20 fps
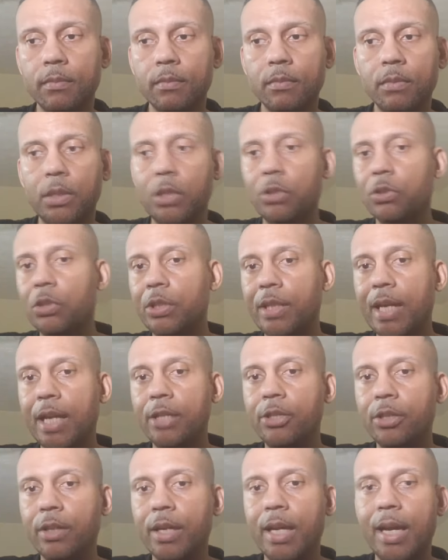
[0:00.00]
They're gonna
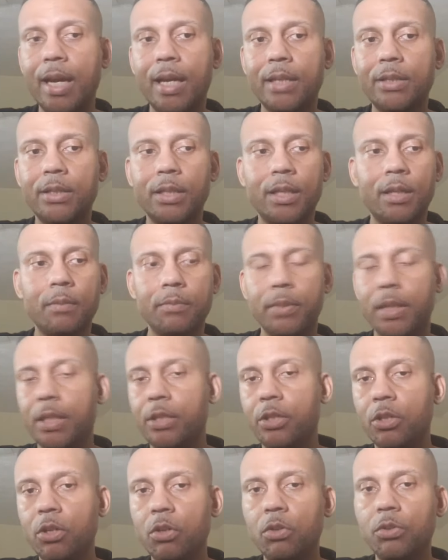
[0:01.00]
snatch her ass up
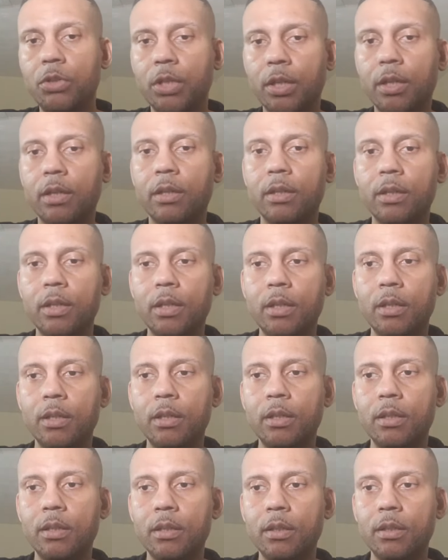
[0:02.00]
and use her
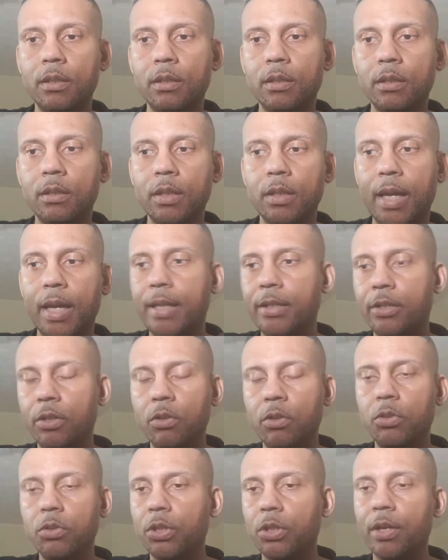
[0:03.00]
and
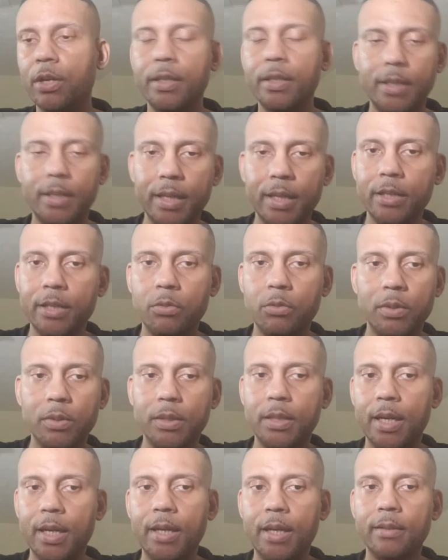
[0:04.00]
do certain things
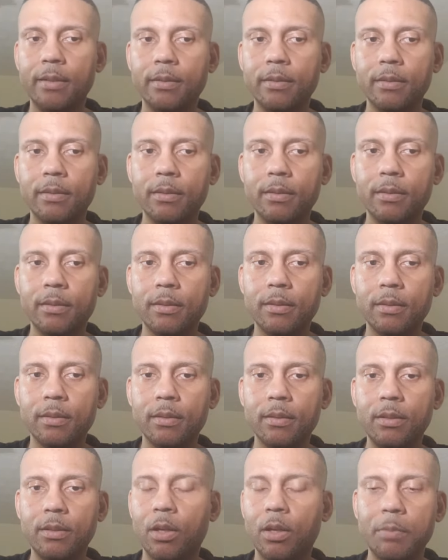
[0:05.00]
with that.
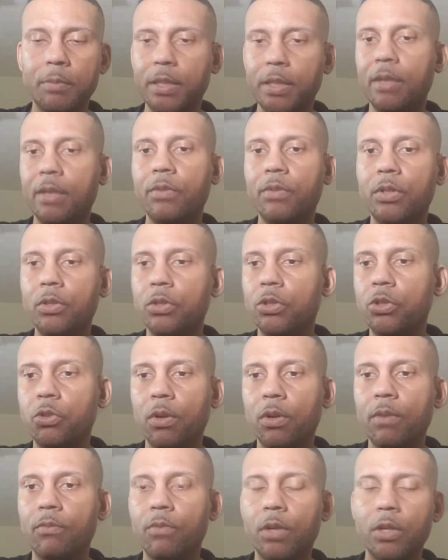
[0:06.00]
So I'm just giving you the
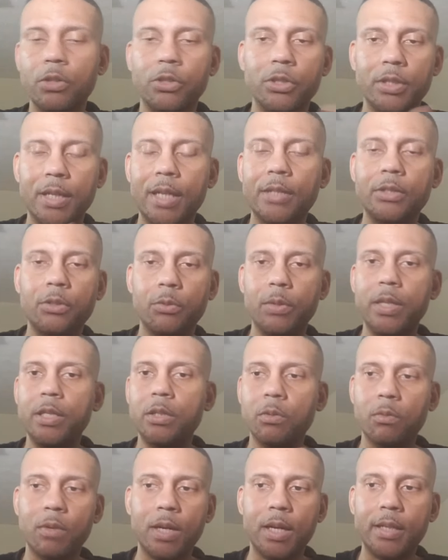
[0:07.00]
short version. That's the
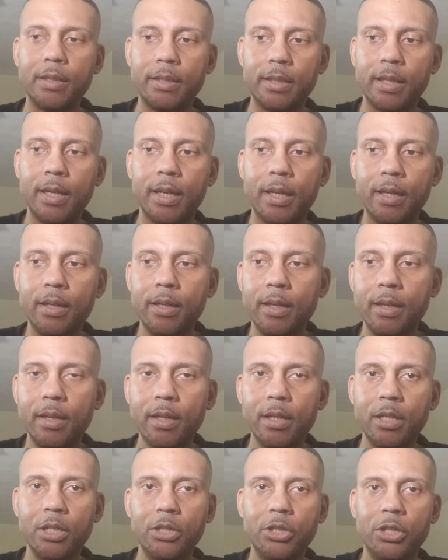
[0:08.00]
reason why I said,
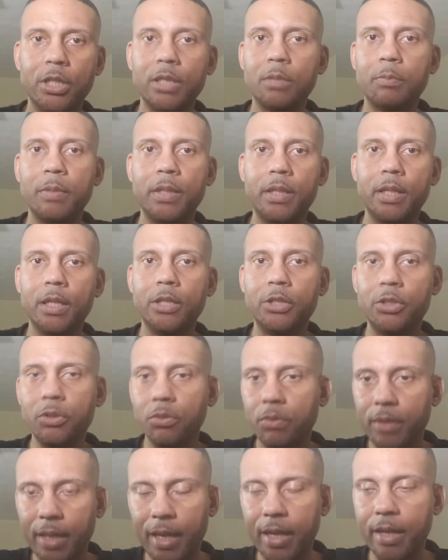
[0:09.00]
just because
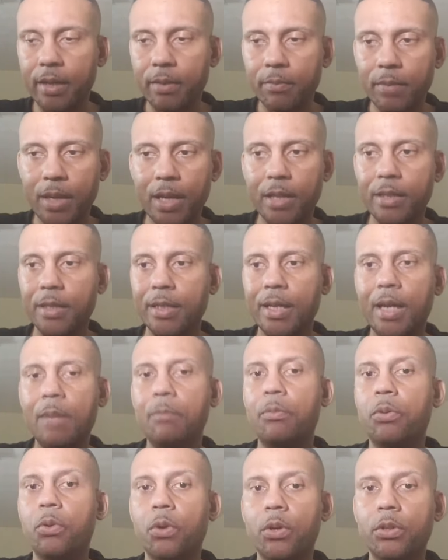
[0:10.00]
you came out of
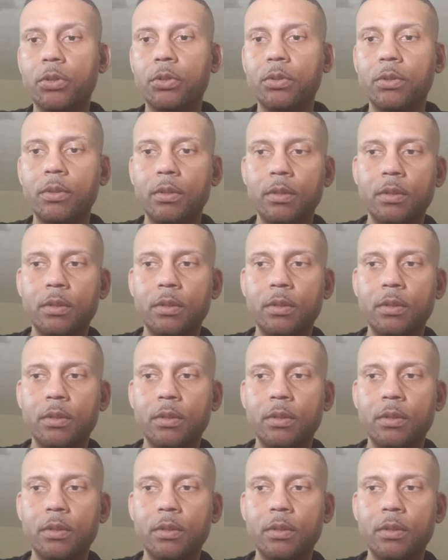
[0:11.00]
that portal,